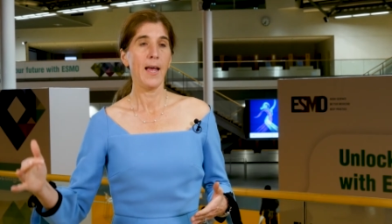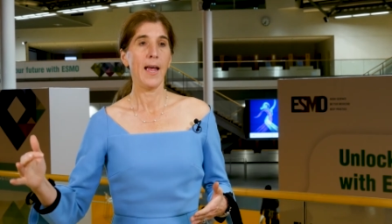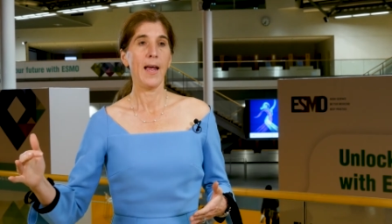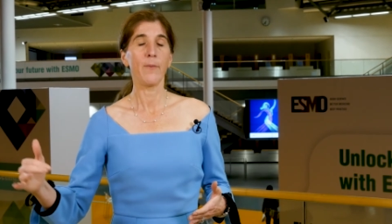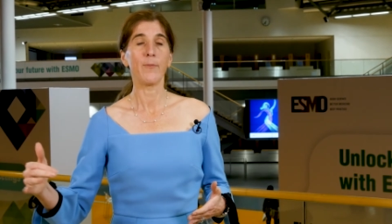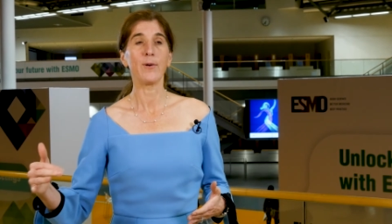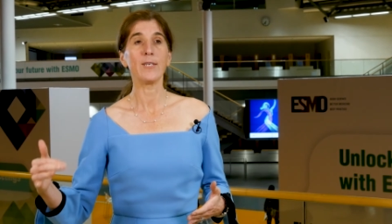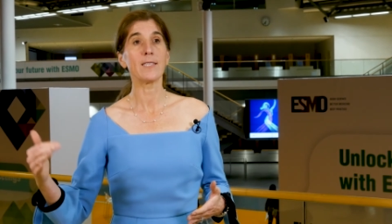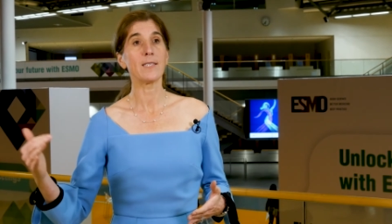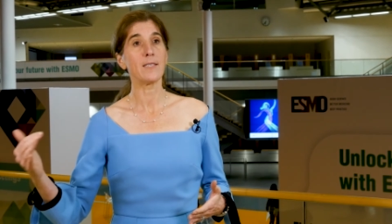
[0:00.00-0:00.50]

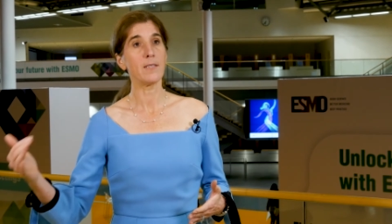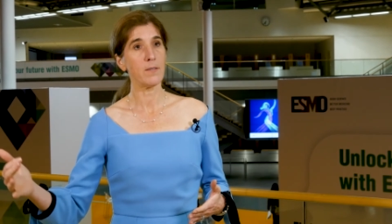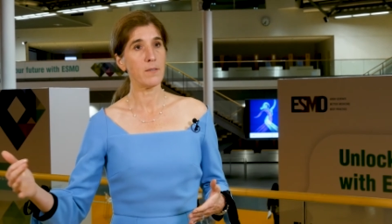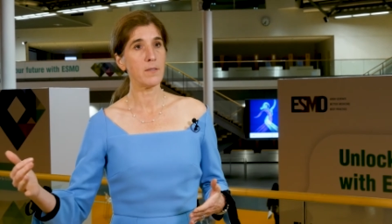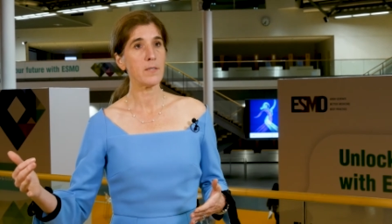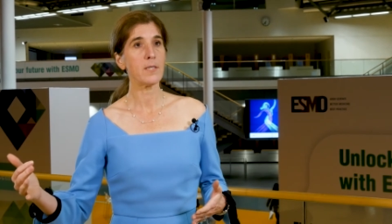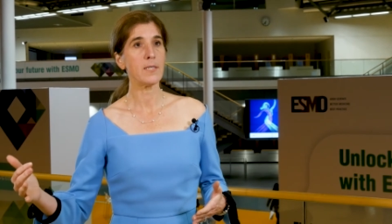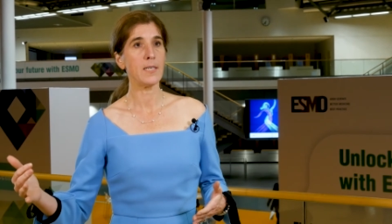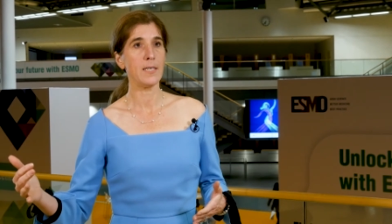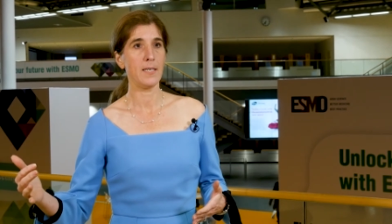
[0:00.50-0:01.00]
And we still
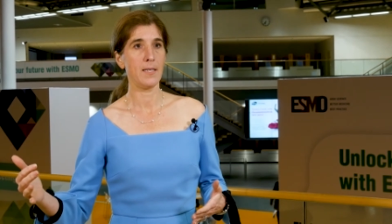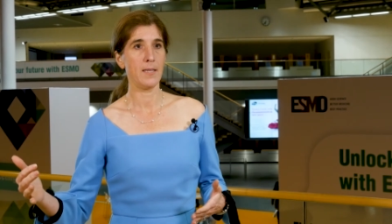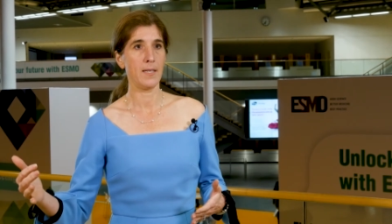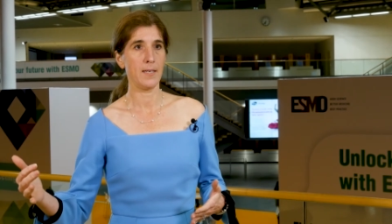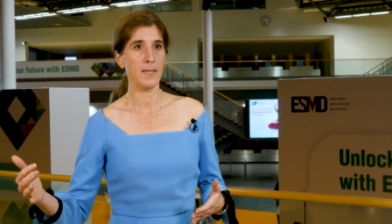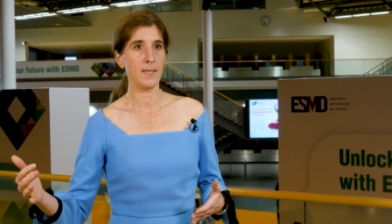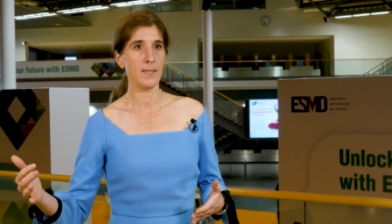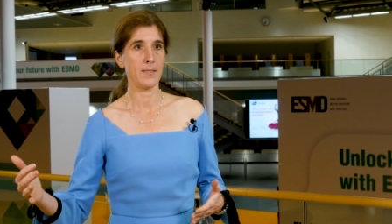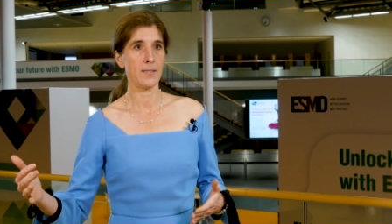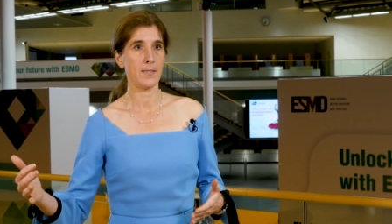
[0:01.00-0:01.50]
see
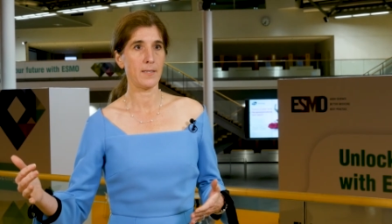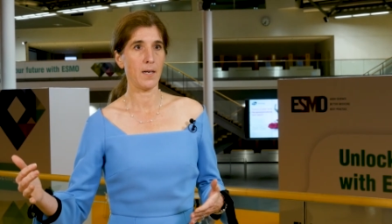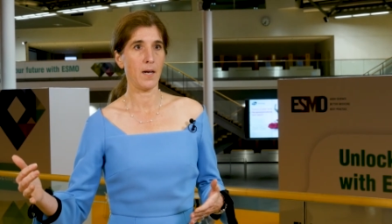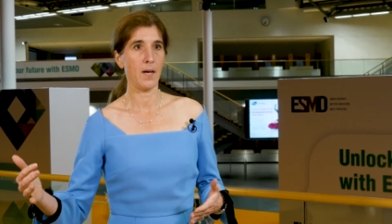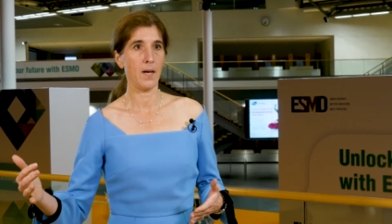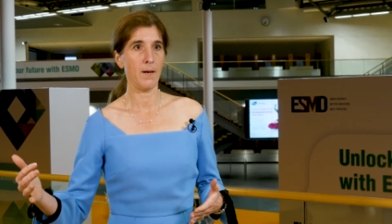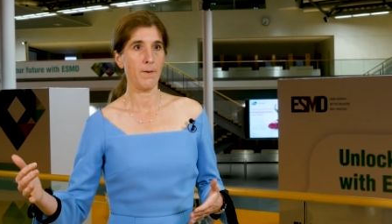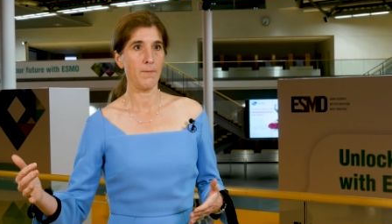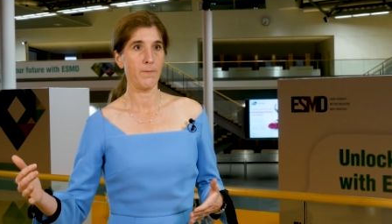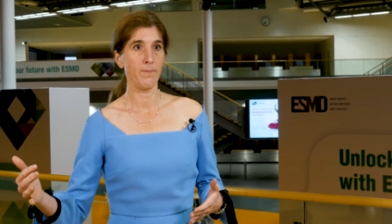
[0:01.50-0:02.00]
this
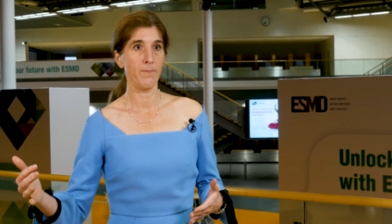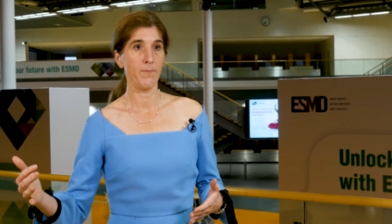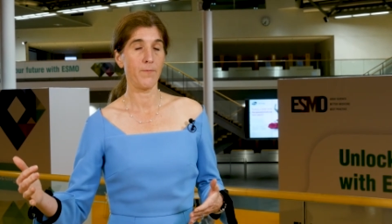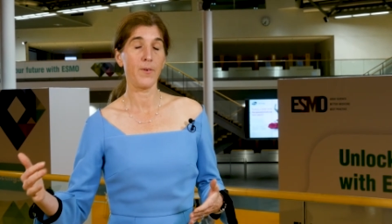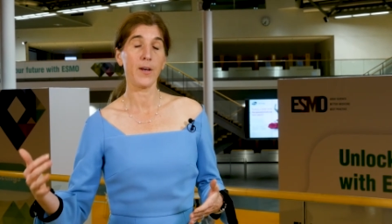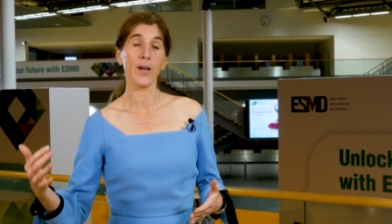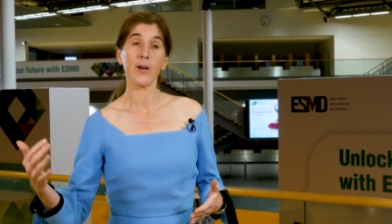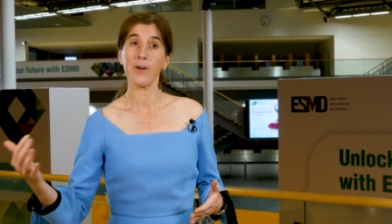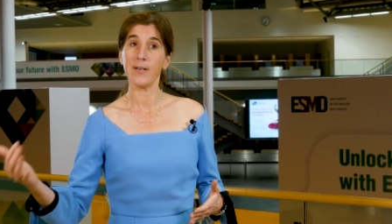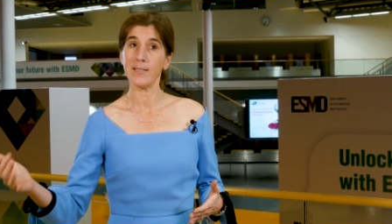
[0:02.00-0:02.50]
um,
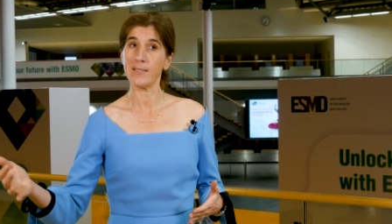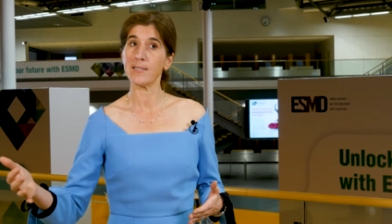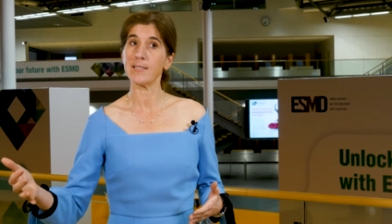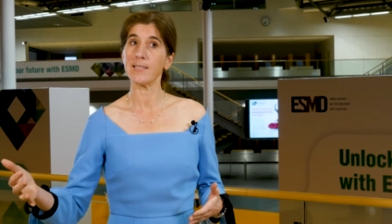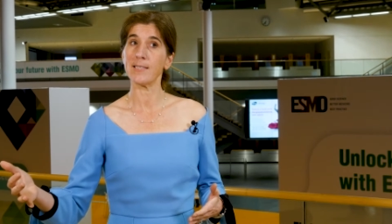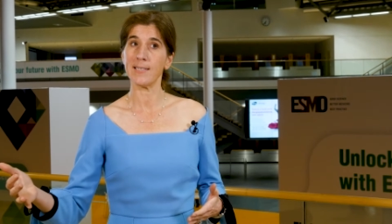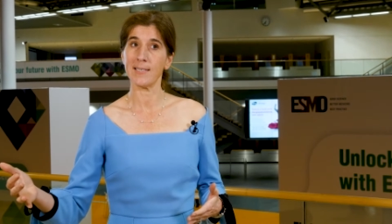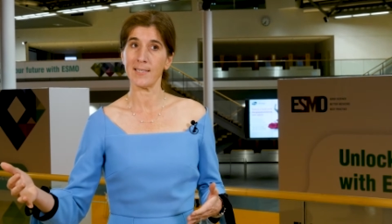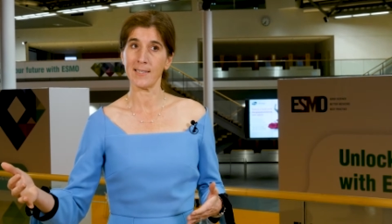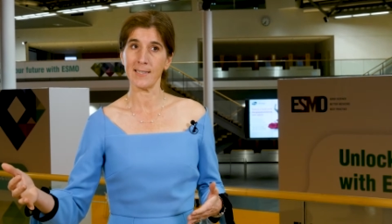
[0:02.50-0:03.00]
very
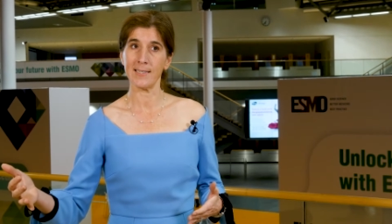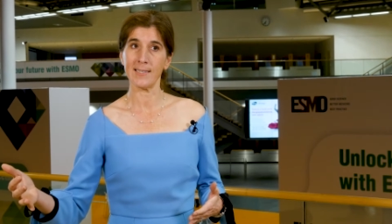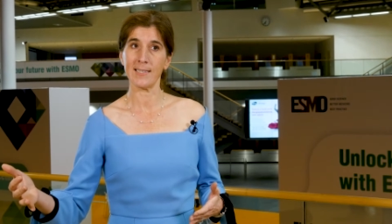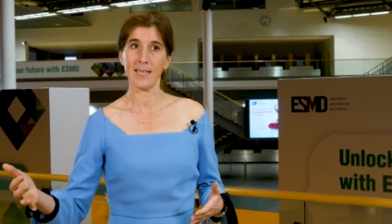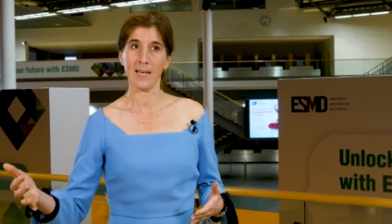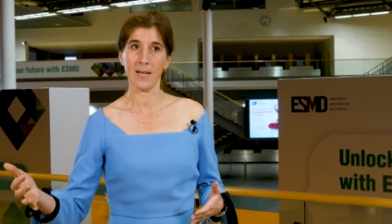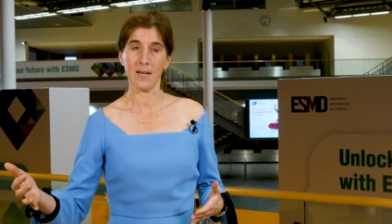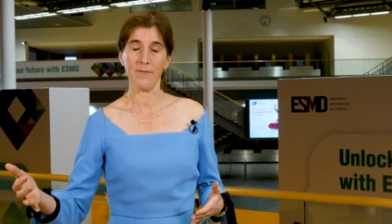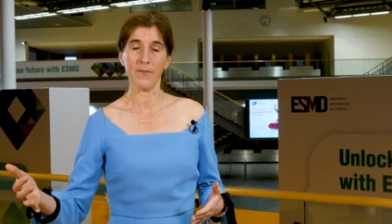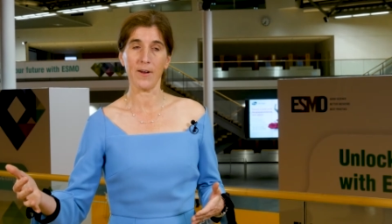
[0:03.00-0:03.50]
statistically
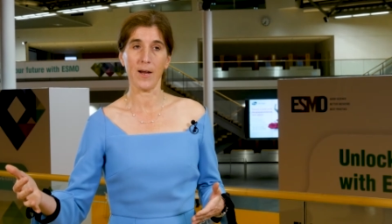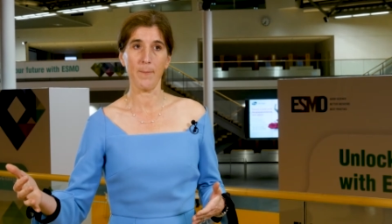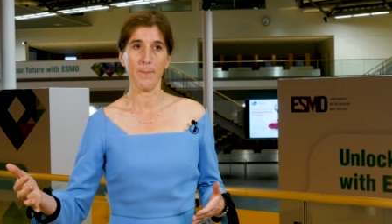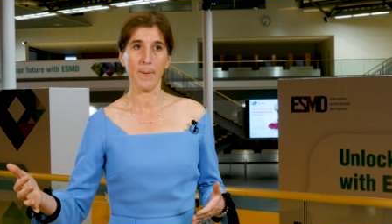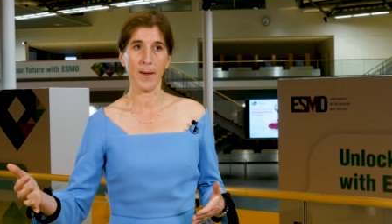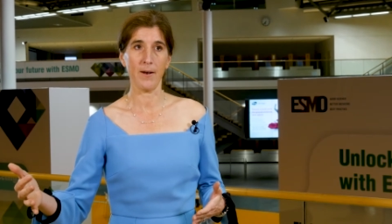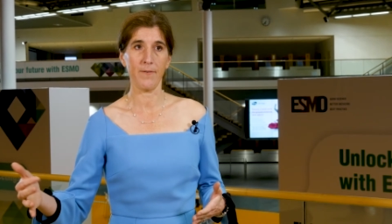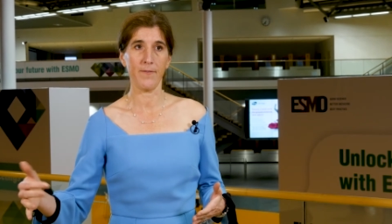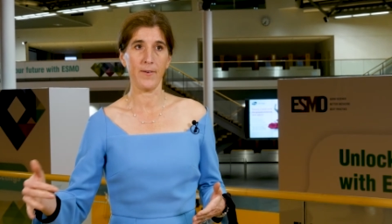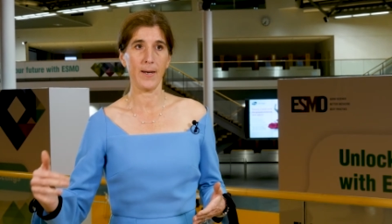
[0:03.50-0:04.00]
significant
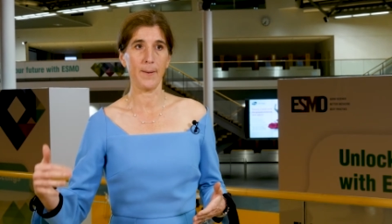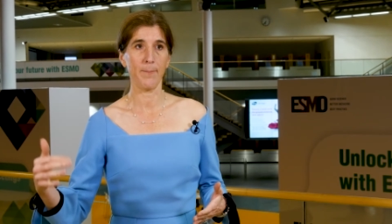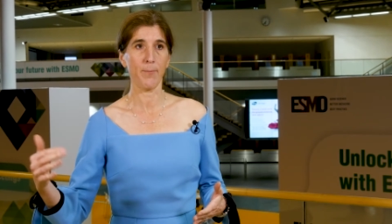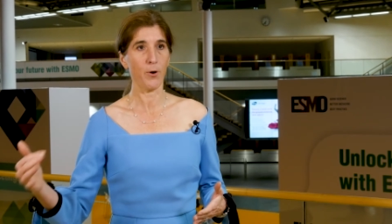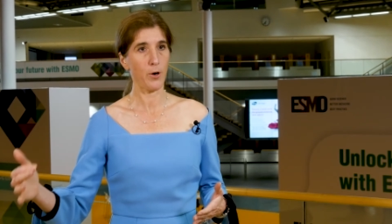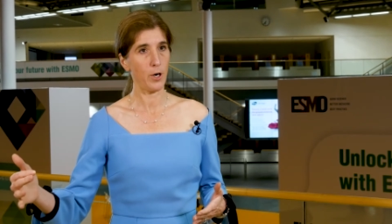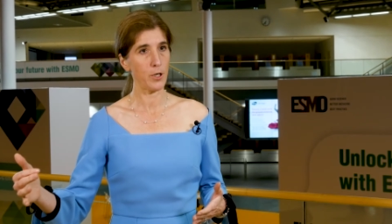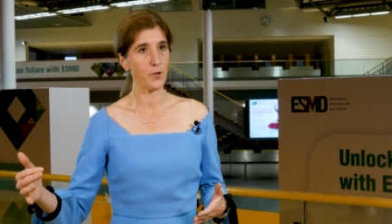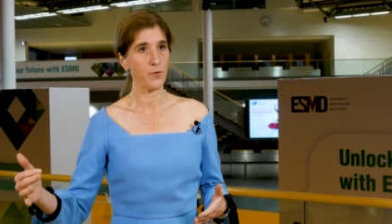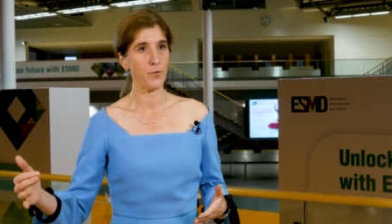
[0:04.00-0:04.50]
benefit in
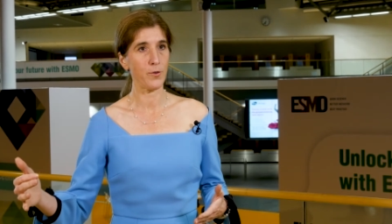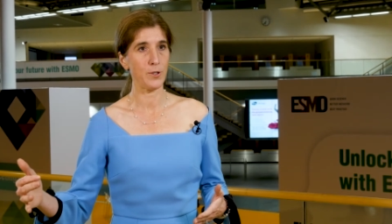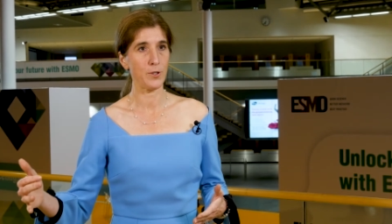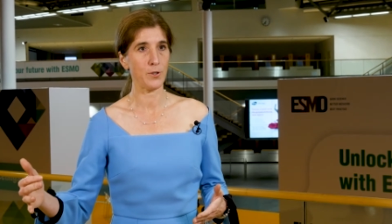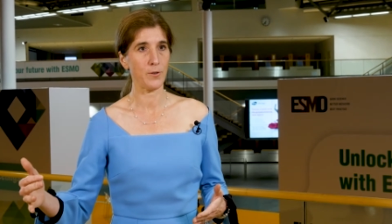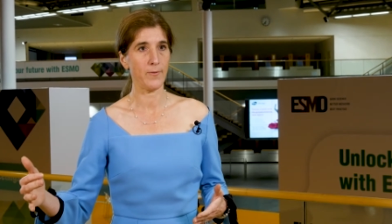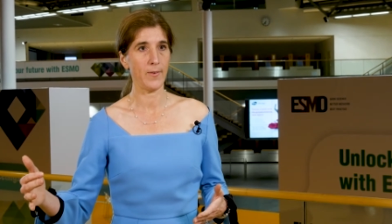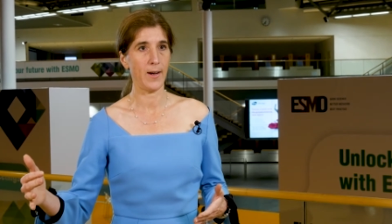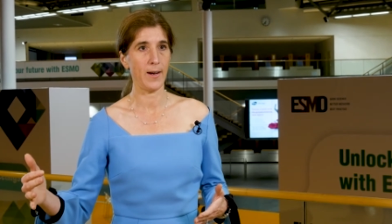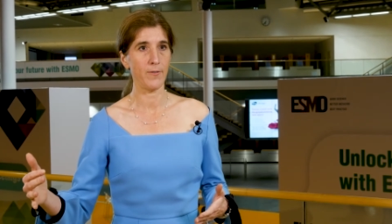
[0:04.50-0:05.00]
progression free
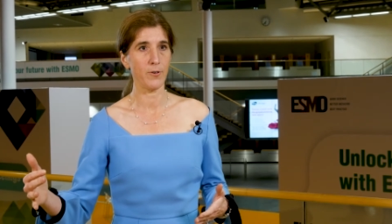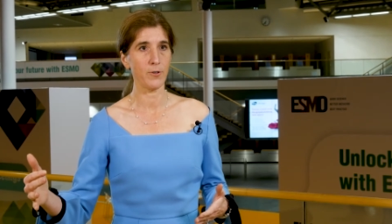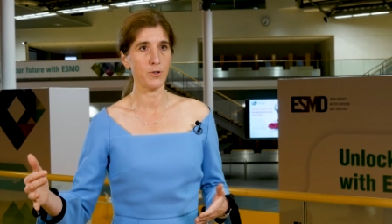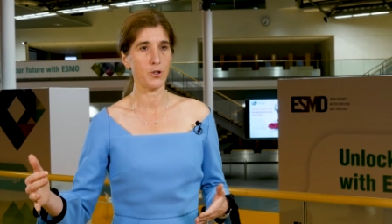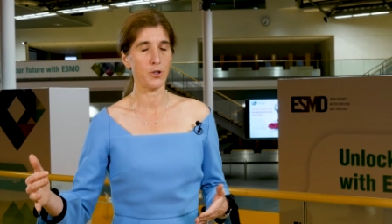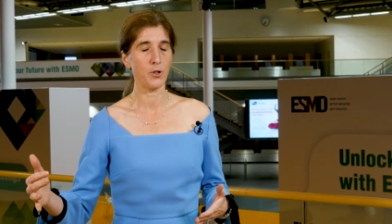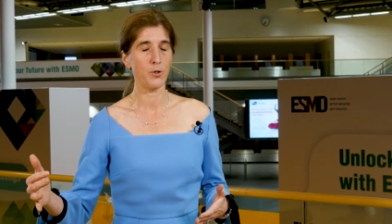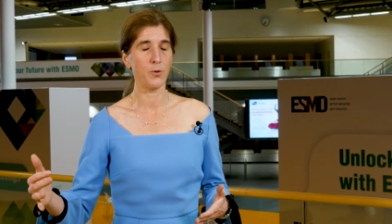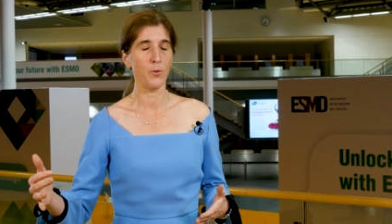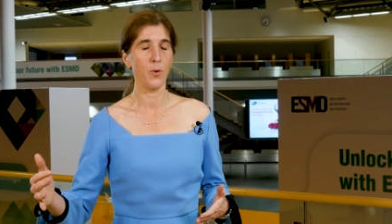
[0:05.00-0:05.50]
survival,
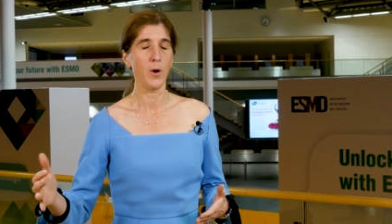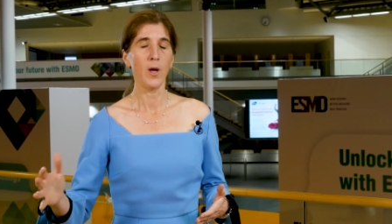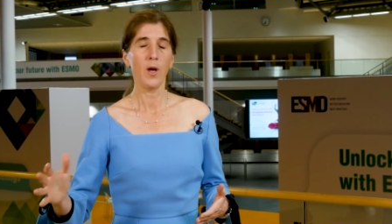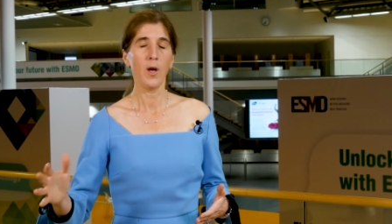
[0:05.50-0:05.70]
too,